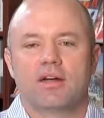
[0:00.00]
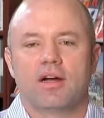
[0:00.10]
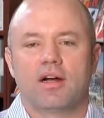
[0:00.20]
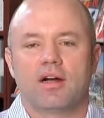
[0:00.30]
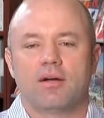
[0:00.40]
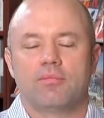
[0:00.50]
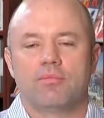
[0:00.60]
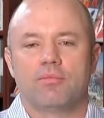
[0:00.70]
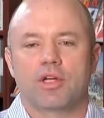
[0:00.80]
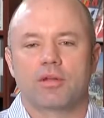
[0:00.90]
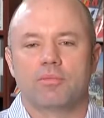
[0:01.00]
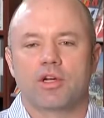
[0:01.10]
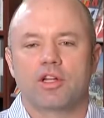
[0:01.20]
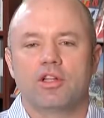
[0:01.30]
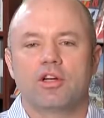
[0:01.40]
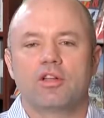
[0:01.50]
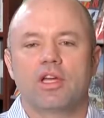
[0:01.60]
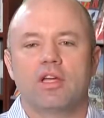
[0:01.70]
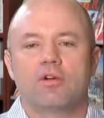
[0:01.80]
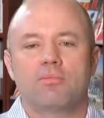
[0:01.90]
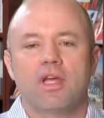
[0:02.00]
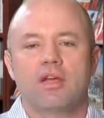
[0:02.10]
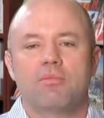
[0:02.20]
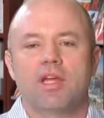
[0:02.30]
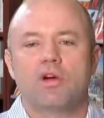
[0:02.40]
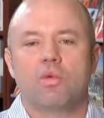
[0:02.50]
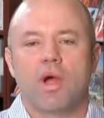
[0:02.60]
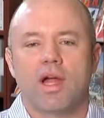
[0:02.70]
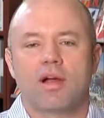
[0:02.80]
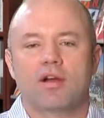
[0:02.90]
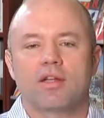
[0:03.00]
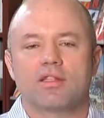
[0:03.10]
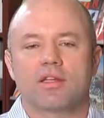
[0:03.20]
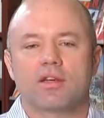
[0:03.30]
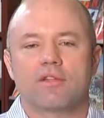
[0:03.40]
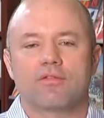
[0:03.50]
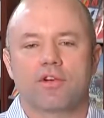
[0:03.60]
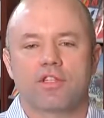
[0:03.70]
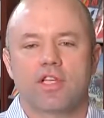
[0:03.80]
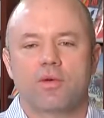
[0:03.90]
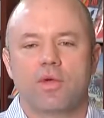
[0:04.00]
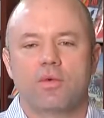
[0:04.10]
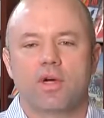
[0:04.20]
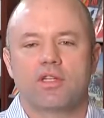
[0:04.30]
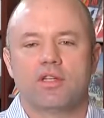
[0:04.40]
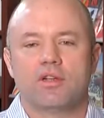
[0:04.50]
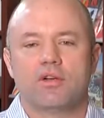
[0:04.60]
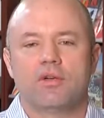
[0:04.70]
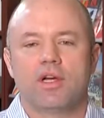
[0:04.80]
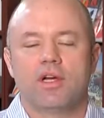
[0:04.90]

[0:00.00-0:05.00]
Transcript: Um, but, but clearly, you know, being, being aware is the, the first thing we want to do